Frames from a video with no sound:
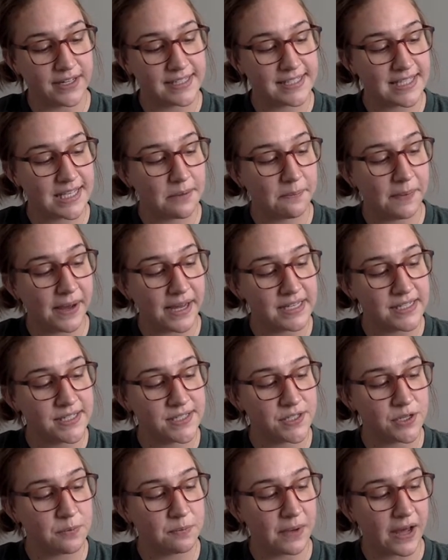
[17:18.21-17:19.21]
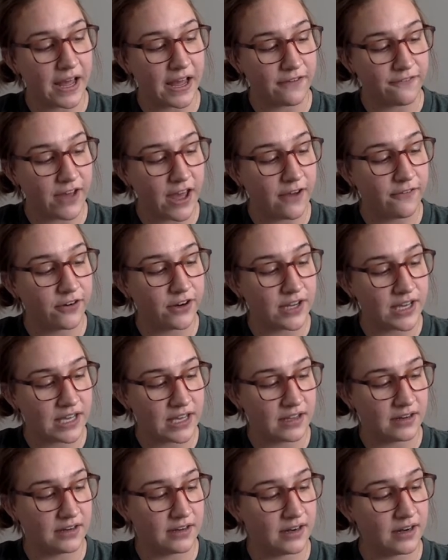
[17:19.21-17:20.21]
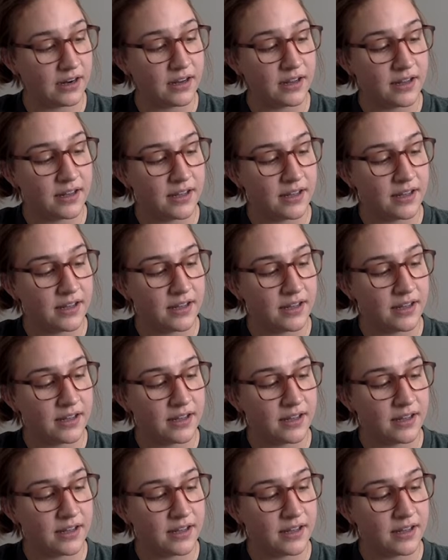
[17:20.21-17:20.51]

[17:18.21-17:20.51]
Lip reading: It's the best soup I have ever eaten."